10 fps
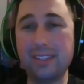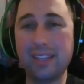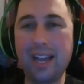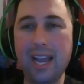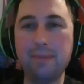at the
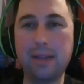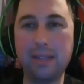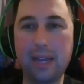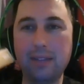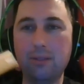time, I
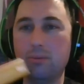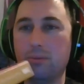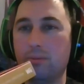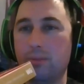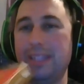don't.
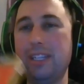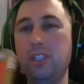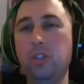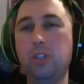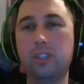I
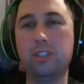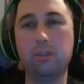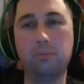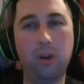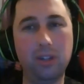guess you could have
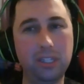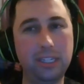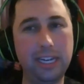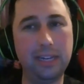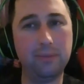still bought the
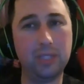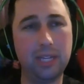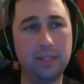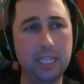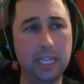games
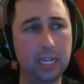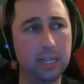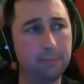on the